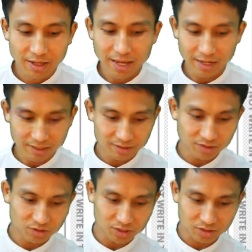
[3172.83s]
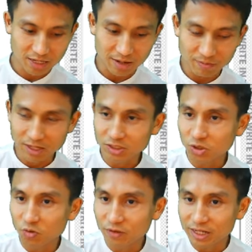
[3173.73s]
And this is just done by
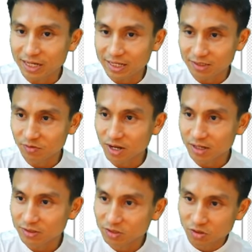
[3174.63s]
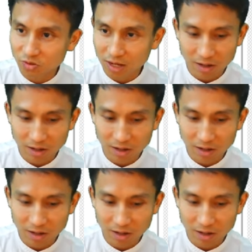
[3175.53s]
solving this, right? So how